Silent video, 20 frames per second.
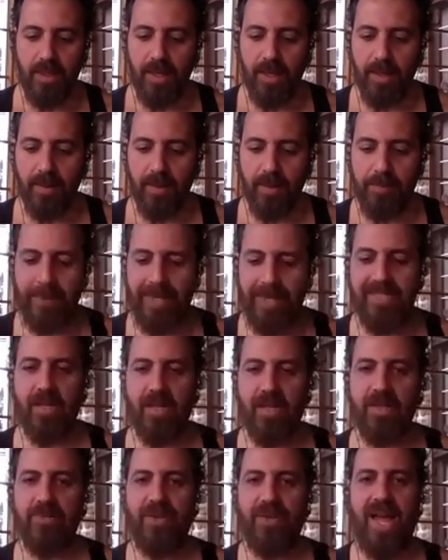based on
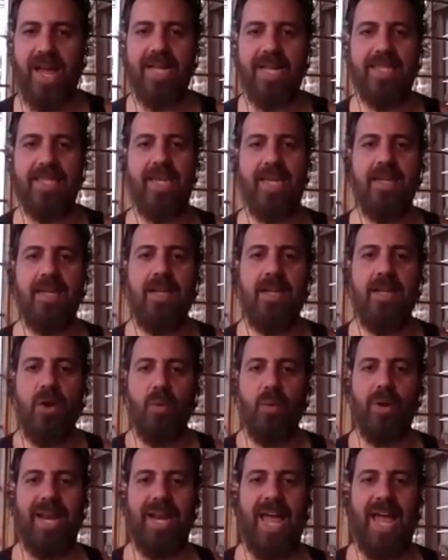the fact that
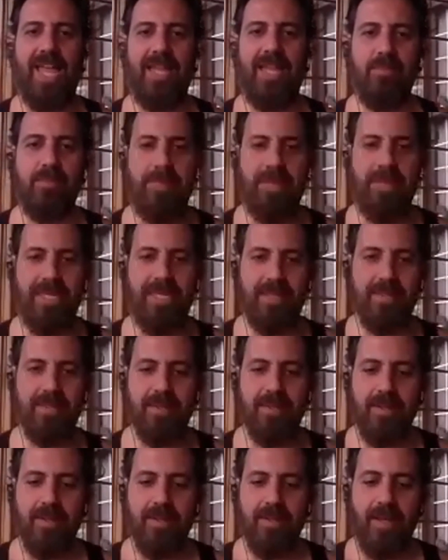when I meet
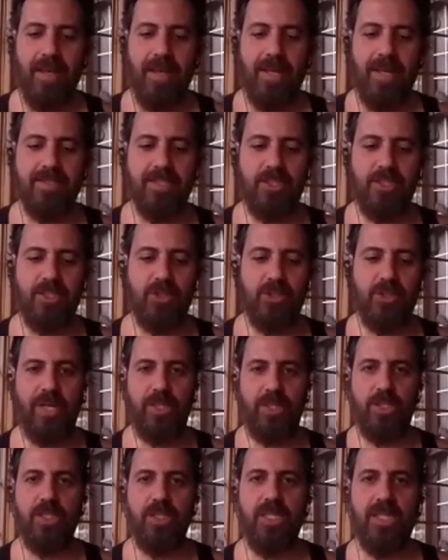a
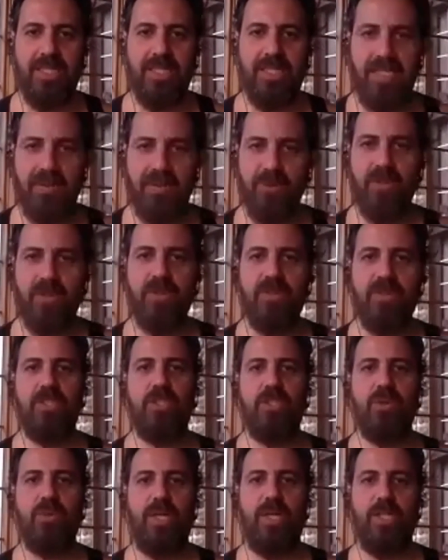situation, a difficult
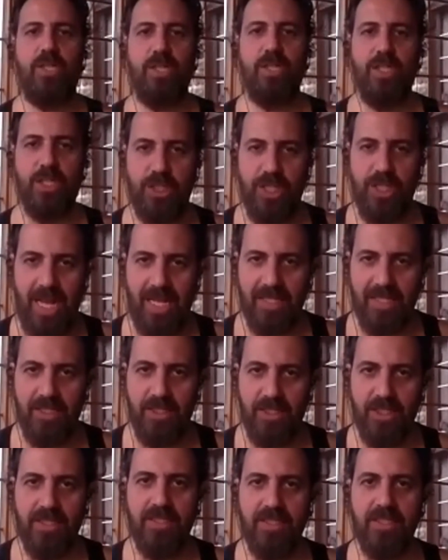situation, a
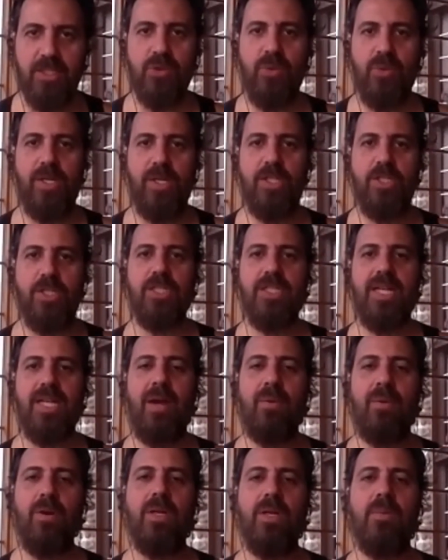challenging situation, I
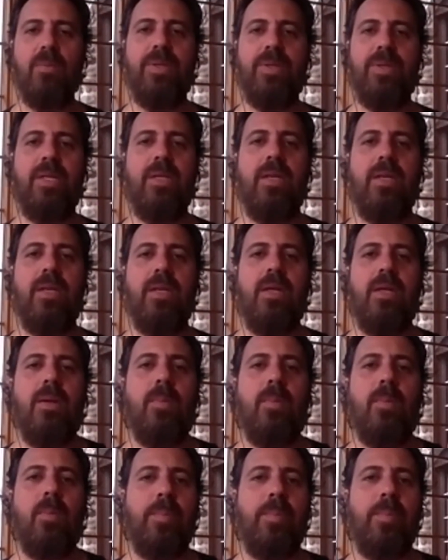want to be
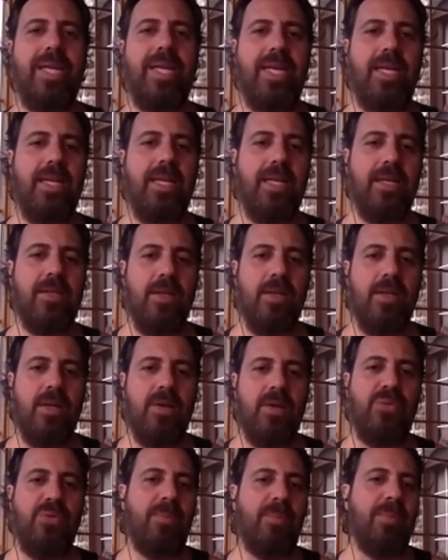meeting it
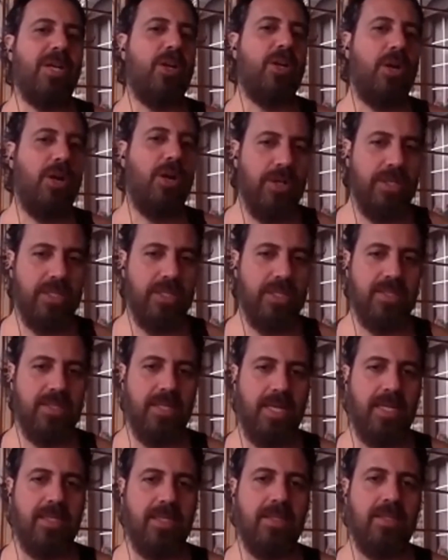from a current
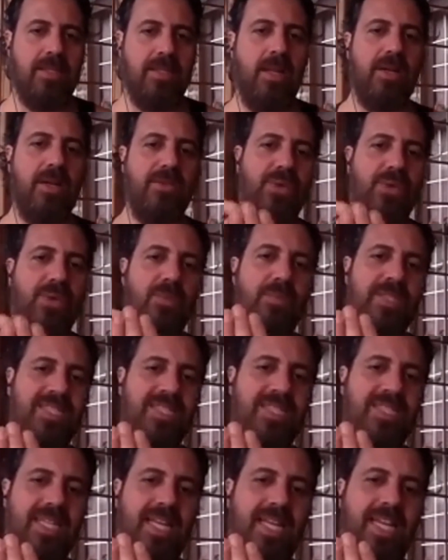state, not from the
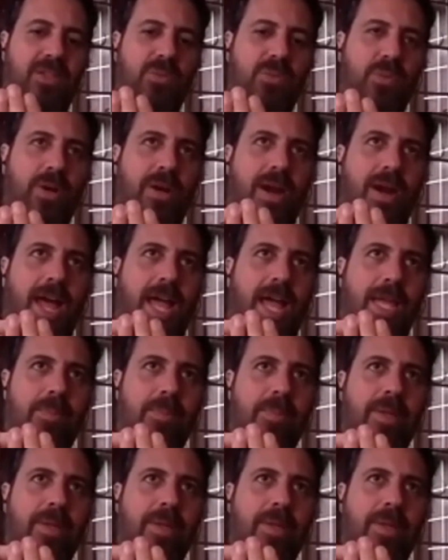state where I'm